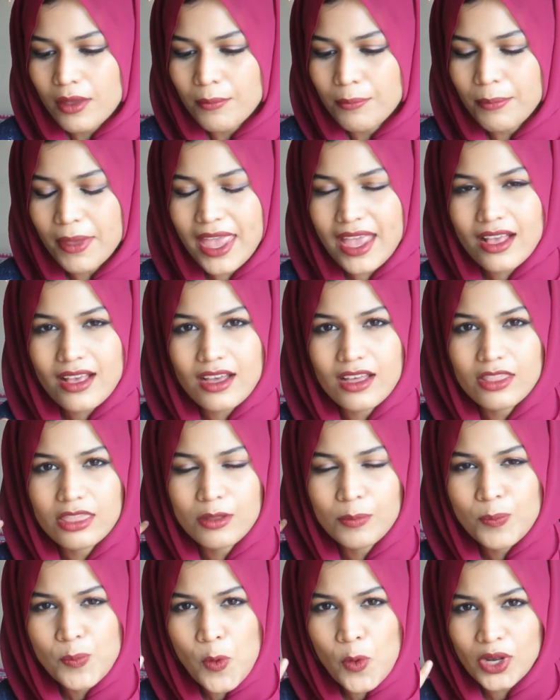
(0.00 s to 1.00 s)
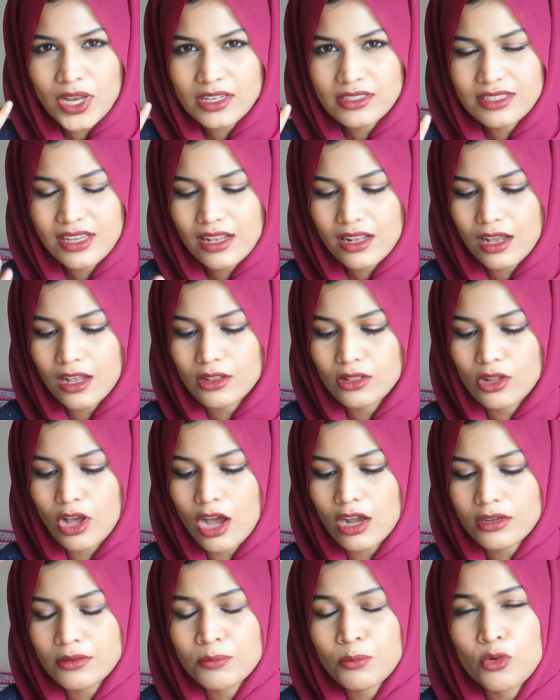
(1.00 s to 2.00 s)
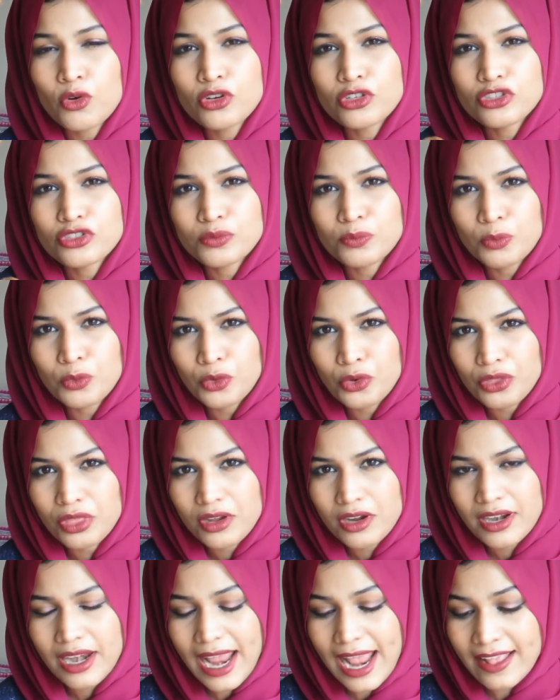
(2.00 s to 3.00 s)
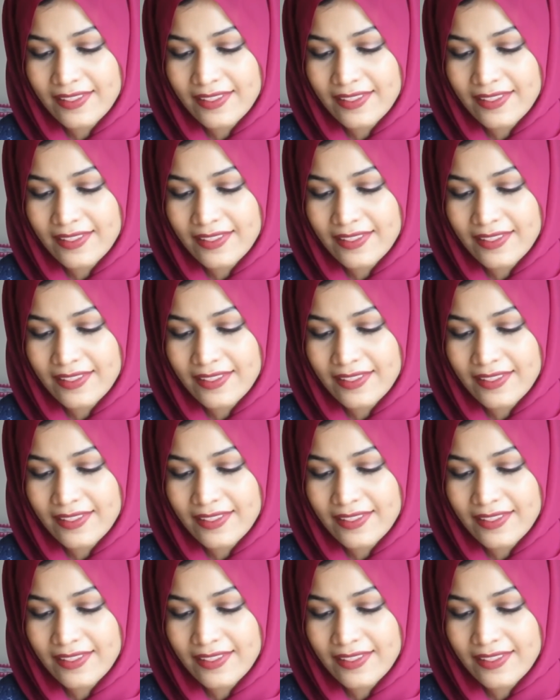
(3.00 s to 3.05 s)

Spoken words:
make the ponytail a lot more smoother.